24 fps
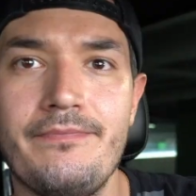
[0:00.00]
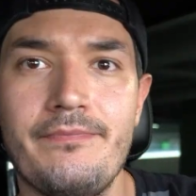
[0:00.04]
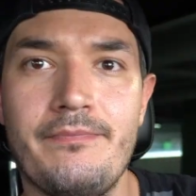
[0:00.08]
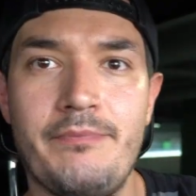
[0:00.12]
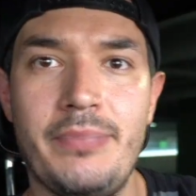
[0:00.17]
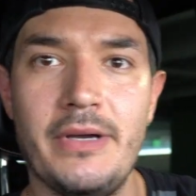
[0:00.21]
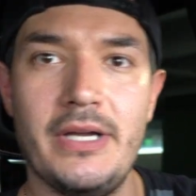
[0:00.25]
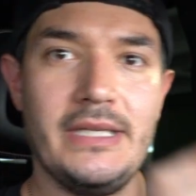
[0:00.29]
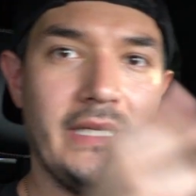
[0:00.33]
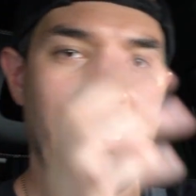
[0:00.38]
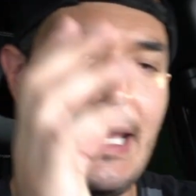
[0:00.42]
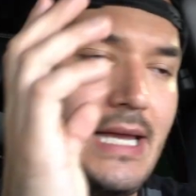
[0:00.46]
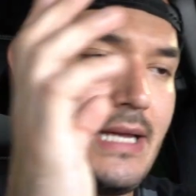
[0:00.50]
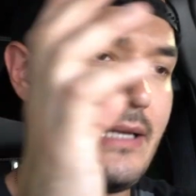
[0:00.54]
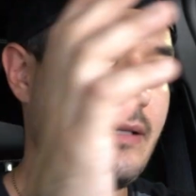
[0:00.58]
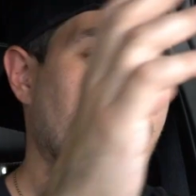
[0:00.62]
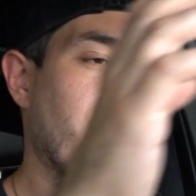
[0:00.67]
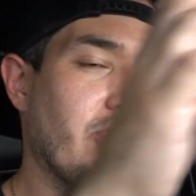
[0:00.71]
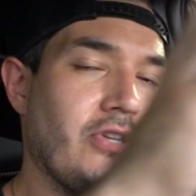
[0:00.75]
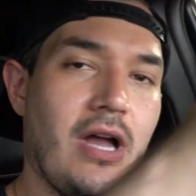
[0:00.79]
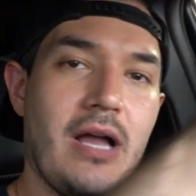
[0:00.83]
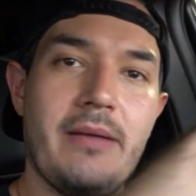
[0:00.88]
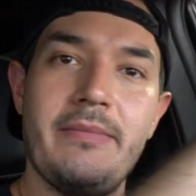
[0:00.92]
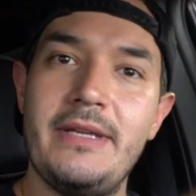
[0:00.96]
But yeah,
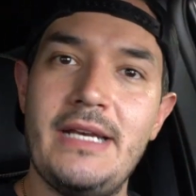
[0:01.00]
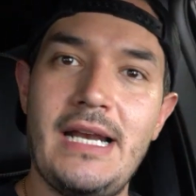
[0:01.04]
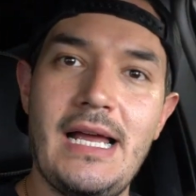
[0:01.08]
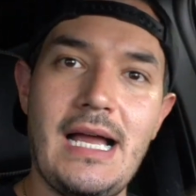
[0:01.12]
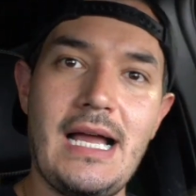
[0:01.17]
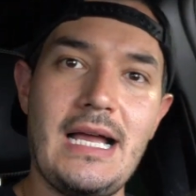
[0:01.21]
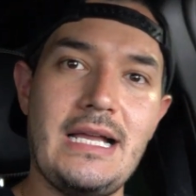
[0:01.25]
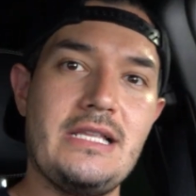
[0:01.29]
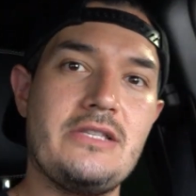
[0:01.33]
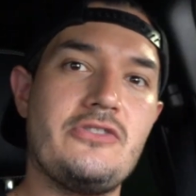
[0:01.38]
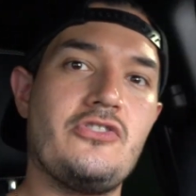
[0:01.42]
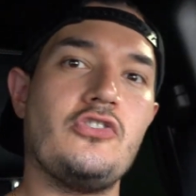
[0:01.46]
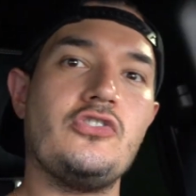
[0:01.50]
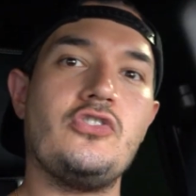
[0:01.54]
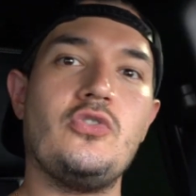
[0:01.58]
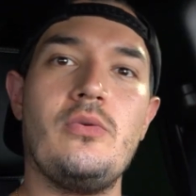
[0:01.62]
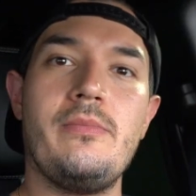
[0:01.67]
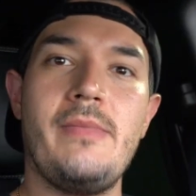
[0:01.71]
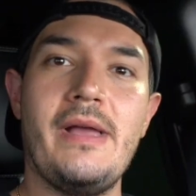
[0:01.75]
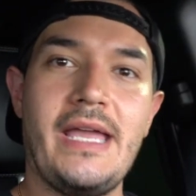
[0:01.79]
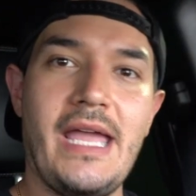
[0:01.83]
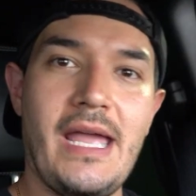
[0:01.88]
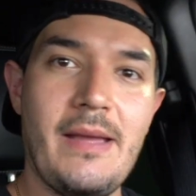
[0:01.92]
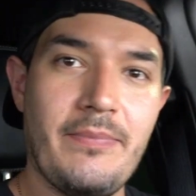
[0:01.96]
so I mean, I told you what
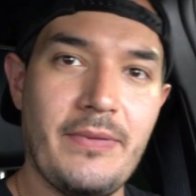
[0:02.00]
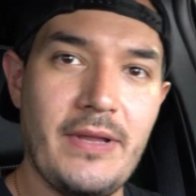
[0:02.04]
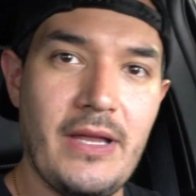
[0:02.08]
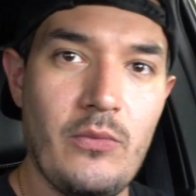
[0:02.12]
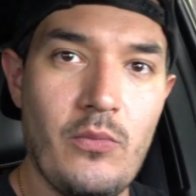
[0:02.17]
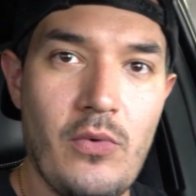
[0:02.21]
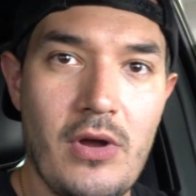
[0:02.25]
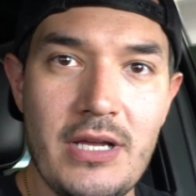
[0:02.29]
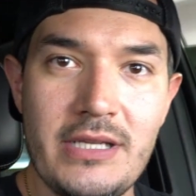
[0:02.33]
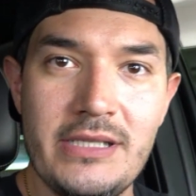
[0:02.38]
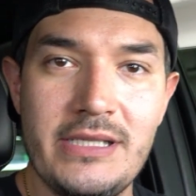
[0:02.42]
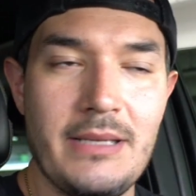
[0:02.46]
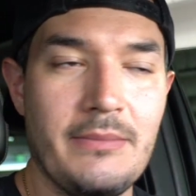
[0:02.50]
my game plan was.